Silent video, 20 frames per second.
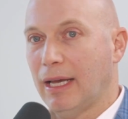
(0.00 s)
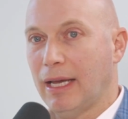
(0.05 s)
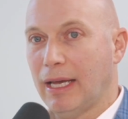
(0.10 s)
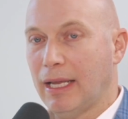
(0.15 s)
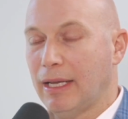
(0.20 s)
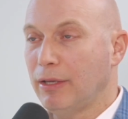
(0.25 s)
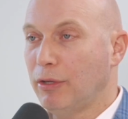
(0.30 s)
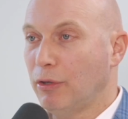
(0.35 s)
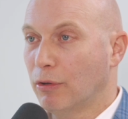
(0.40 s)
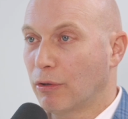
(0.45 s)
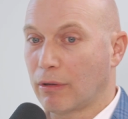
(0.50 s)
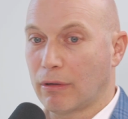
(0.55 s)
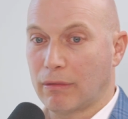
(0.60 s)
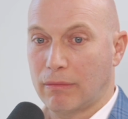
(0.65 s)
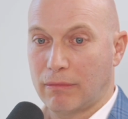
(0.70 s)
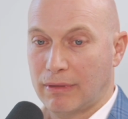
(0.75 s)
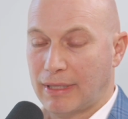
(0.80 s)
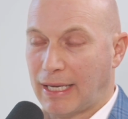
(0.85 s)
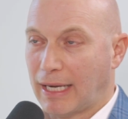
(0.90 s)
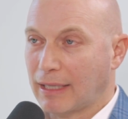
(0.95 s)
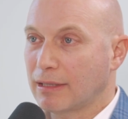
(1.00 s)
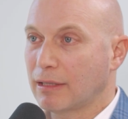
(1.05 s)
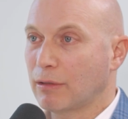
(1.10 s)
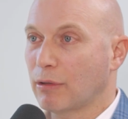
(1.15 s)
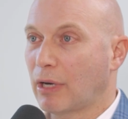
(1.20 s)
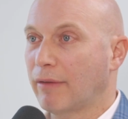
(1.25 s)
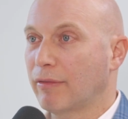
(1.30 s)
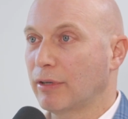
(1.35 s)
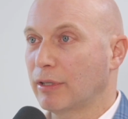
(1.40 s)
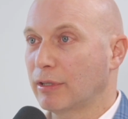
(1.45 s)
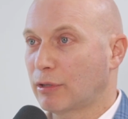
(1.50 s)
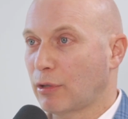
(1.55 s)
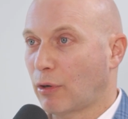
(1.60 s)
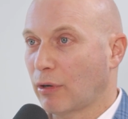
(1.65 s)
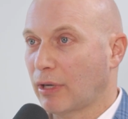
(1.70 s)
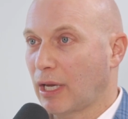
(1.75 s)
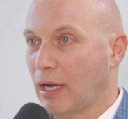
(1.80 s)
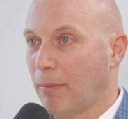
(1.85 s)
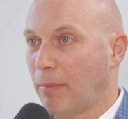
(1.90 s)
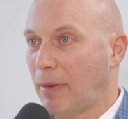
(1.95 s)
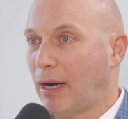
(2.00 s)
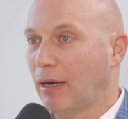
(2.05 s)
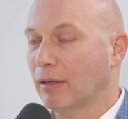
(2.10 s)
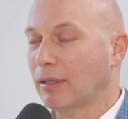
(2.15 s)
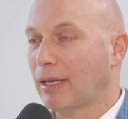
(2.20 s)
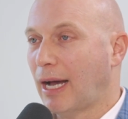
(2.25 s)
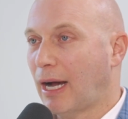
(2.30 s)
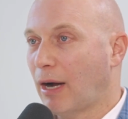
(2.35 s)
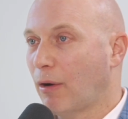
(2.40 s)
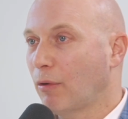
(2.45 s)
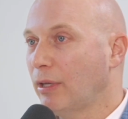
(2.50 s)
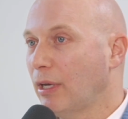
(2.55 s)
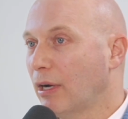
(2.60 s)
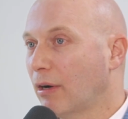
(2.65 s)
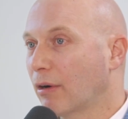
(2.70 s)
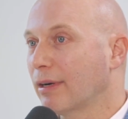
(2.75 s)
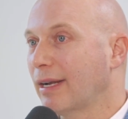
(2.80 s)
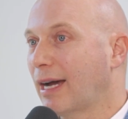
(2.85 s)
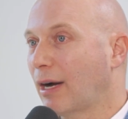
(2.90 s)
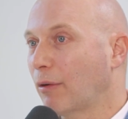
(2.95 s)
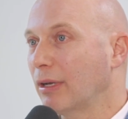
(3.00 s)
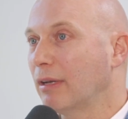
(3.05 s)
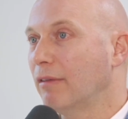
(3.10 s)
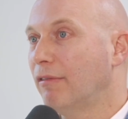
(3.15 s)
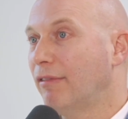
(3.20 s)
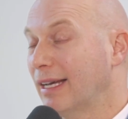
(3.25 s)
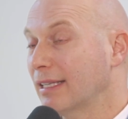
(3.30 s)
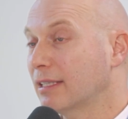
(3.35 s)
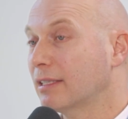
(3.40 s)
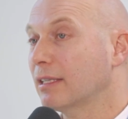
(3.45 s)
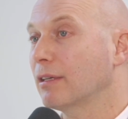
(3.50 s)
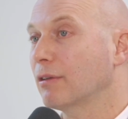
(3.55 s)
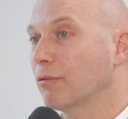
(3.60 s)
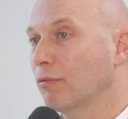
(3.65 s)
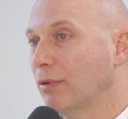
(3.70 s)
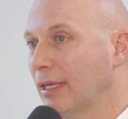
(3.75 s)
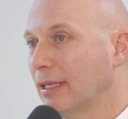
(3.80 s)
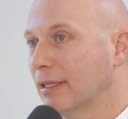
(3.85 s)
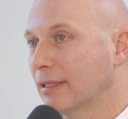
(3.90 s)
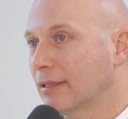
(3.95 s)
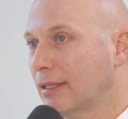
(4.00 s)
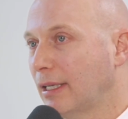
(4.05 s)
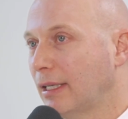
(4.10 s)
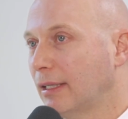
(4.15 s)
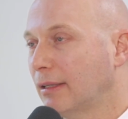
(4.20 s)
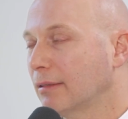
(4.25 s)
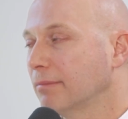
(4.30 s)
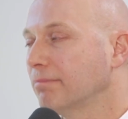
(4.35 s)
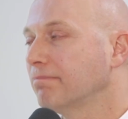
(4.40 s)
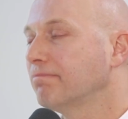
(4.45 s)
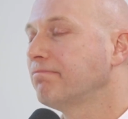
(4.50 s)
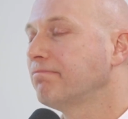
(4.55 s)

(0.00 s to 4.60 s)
and your taxi driver is talking about how they are now investing in real estate.